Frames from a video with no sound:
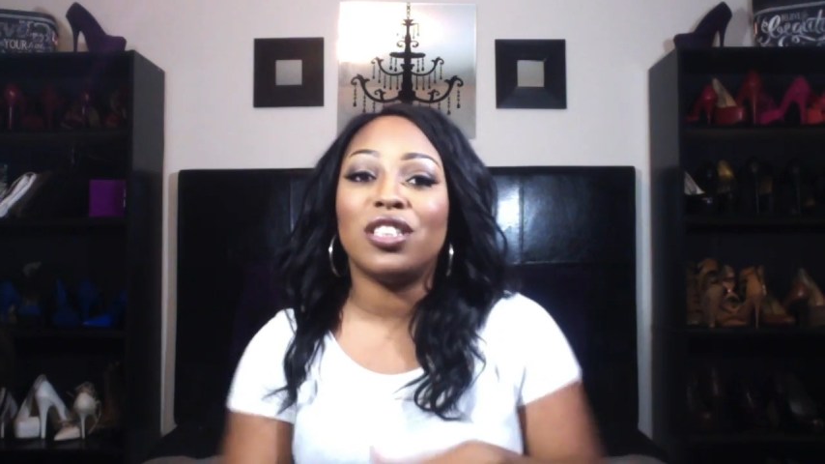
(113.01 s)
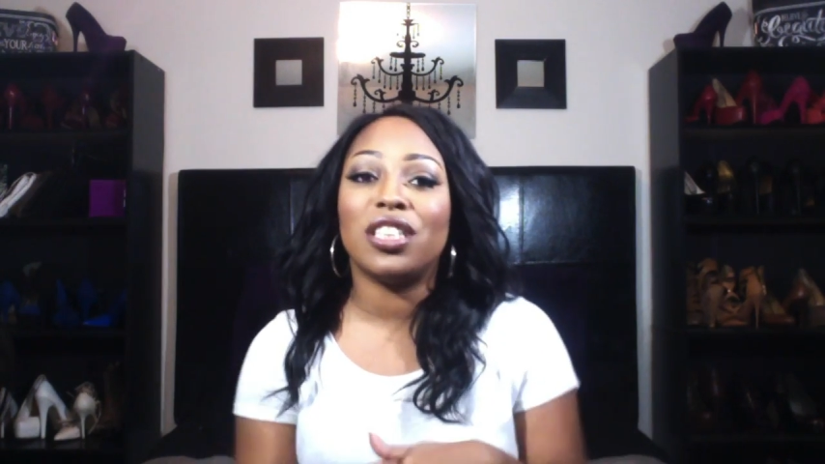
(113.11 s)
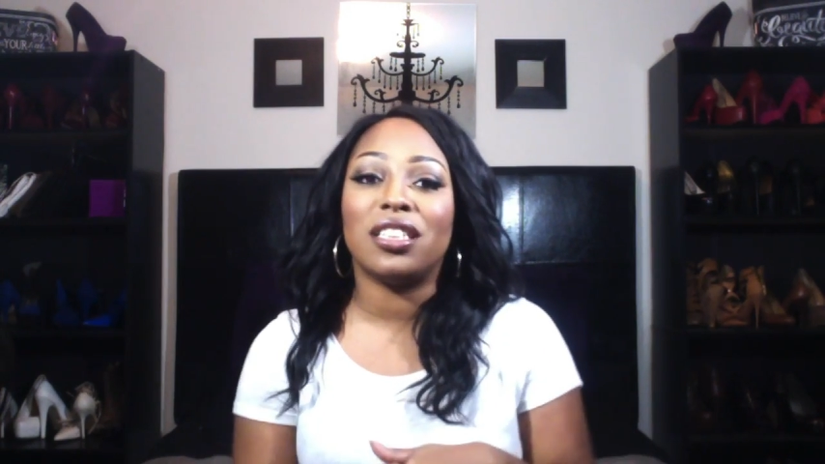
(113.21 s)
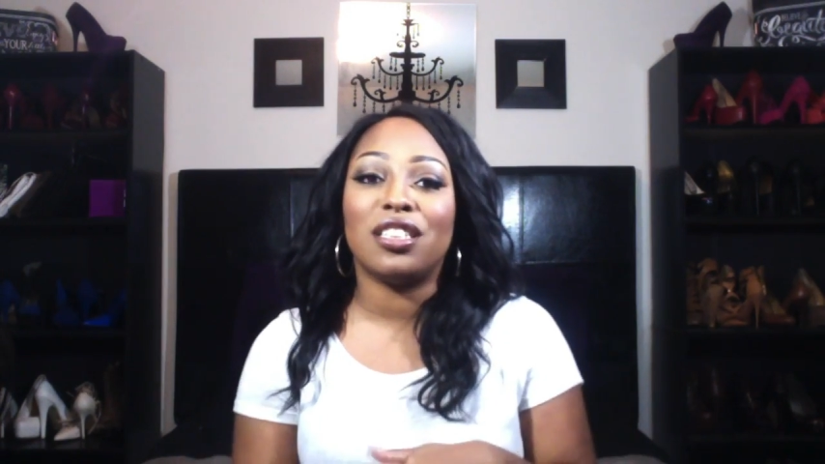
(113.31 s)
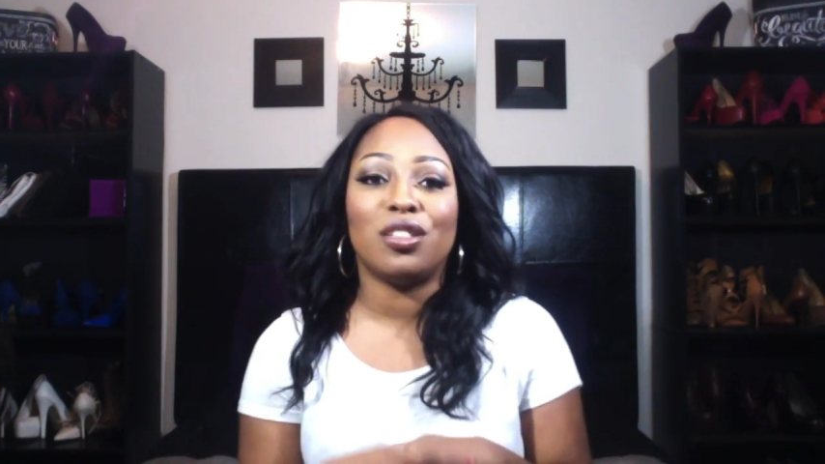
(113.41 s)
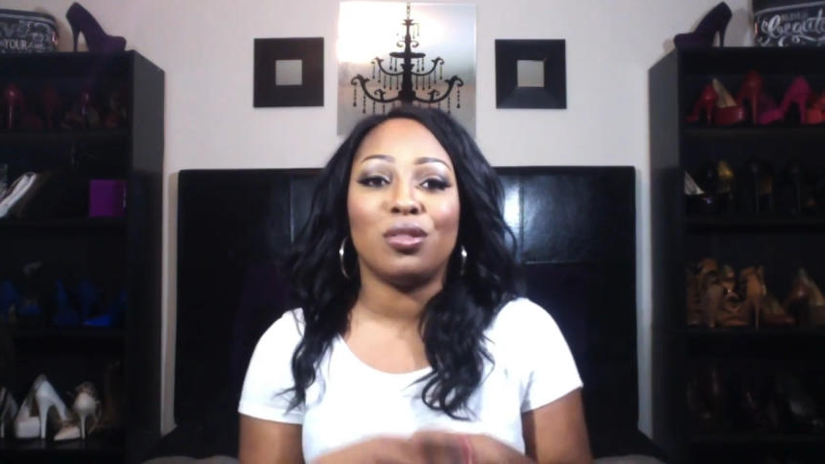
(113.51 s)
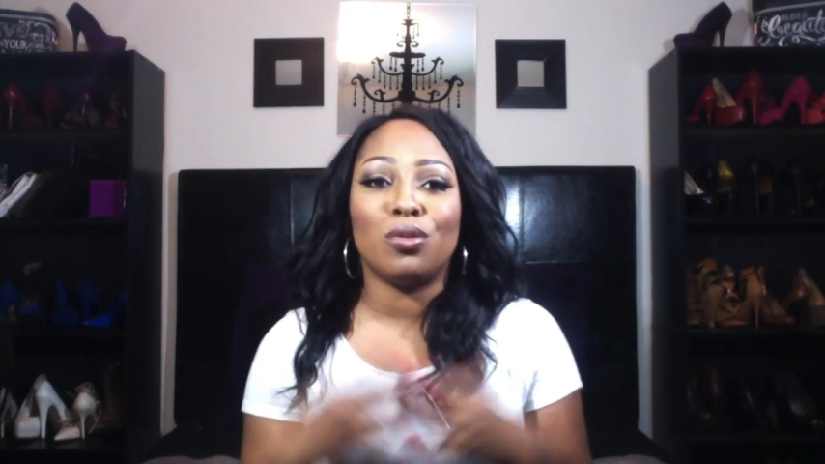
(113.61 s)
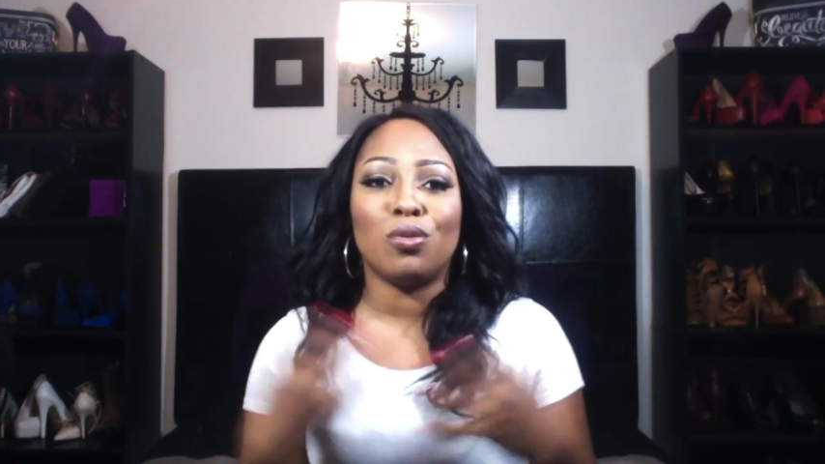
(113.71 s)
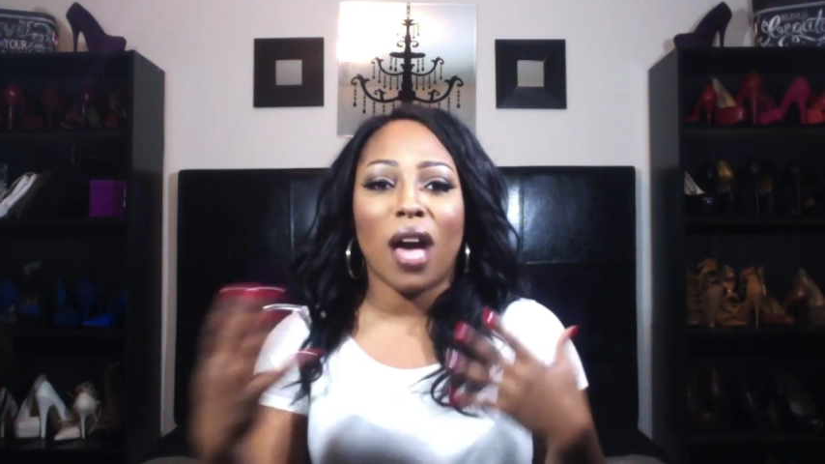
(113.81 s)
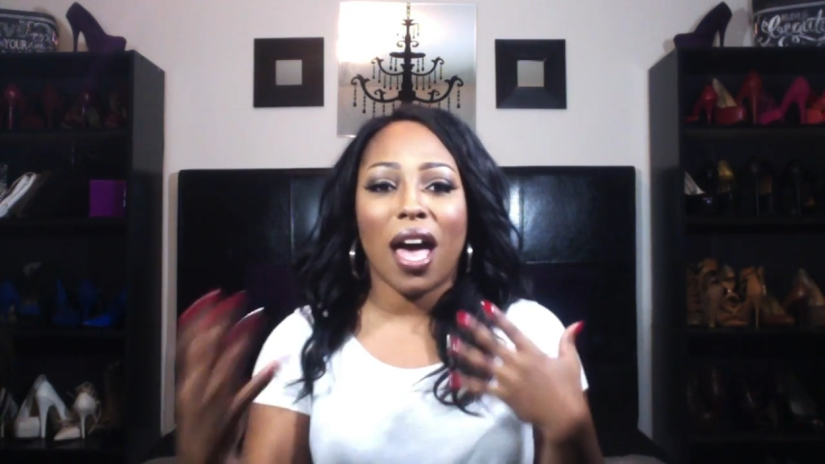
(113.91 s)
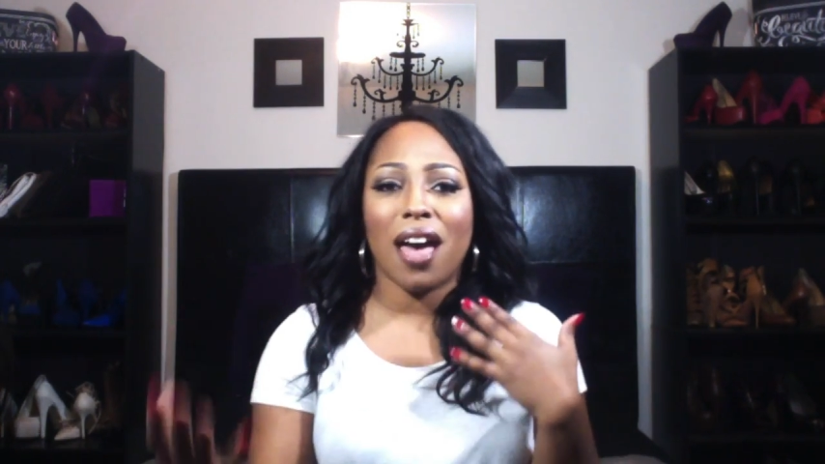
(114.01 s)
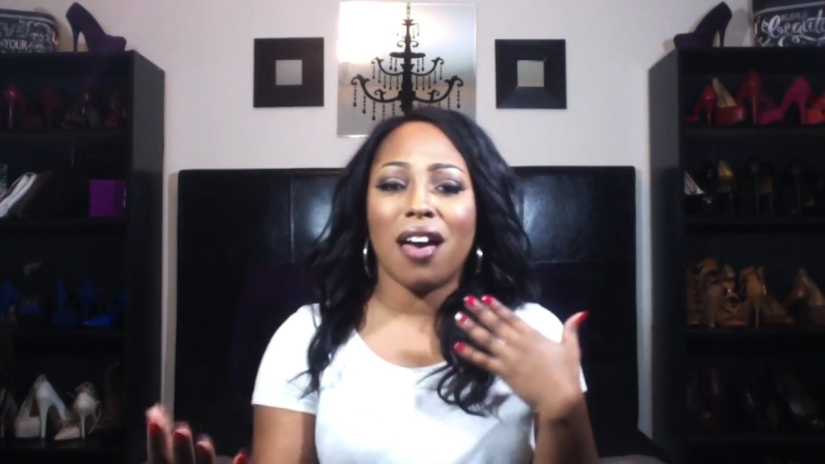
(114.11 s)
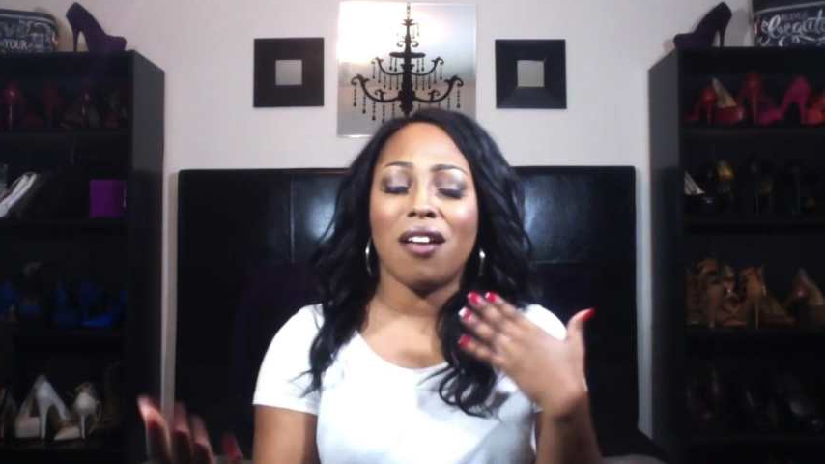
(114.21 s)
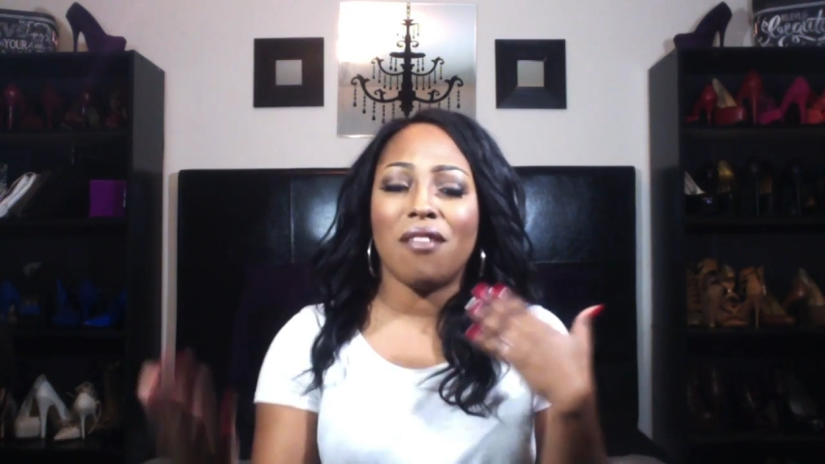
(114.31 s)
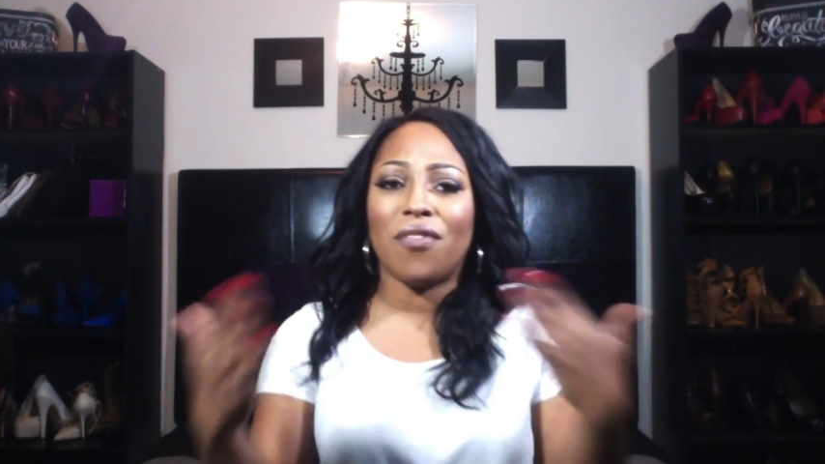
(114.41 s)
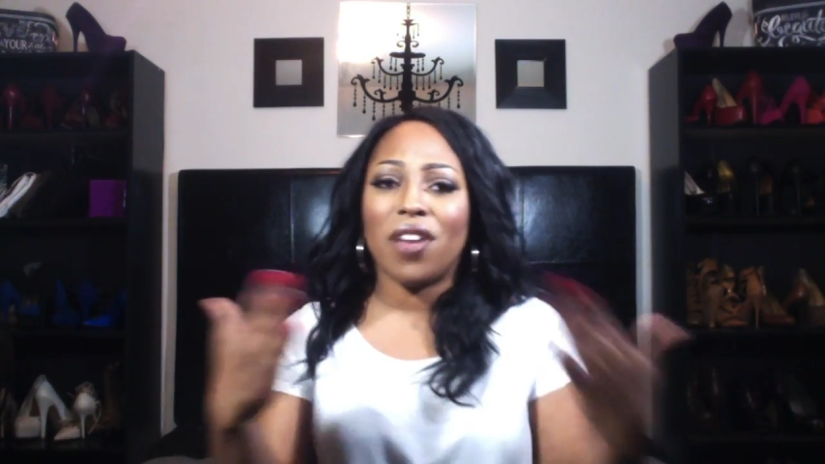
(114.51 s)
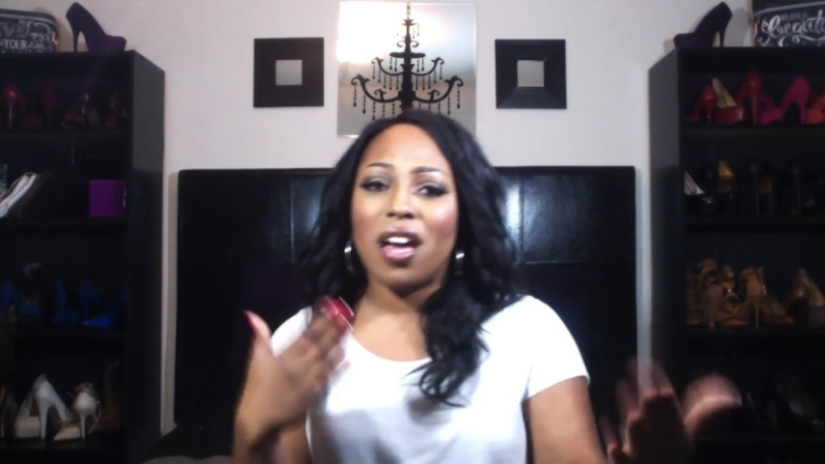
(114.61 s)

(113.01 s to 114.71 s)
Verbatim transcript: just to have